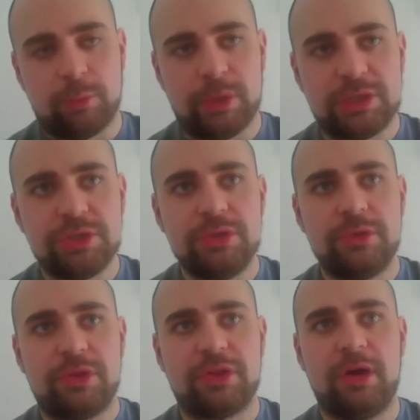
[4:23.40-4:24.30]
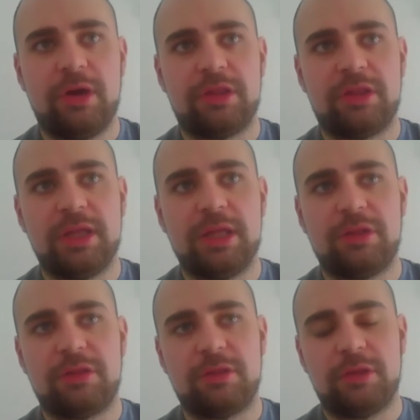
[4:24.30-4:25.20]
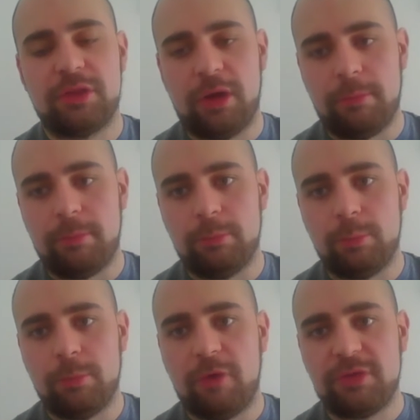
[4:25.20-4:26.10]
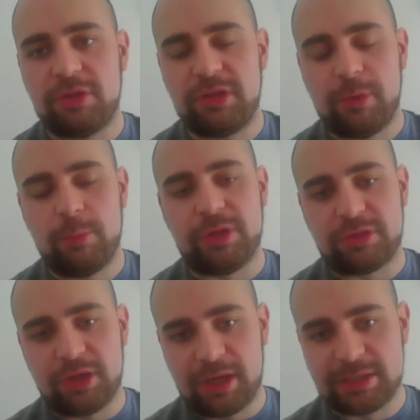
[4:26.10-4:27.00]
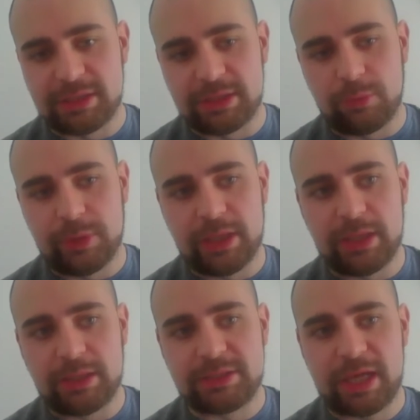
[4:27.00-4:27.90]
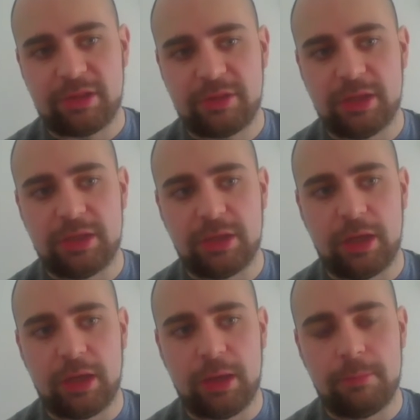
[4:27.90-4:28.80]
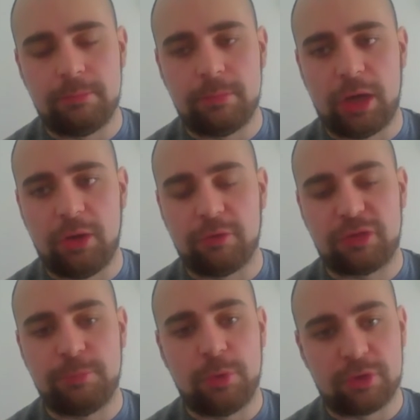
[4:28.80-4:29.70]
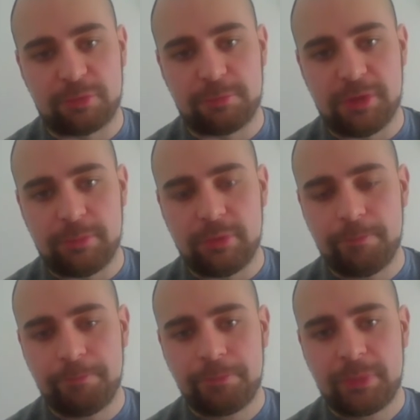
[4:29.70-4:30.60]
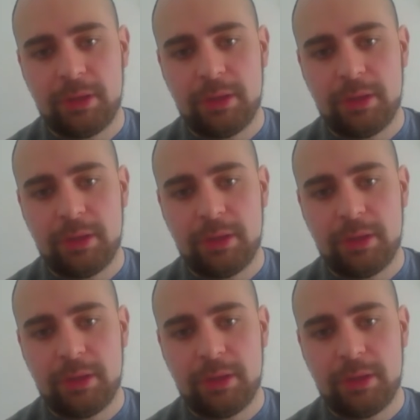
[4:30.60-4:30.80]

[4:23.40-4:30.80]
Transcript: We do see some. Obviously, when we started, we tested um, a lot of sports people. Yeah.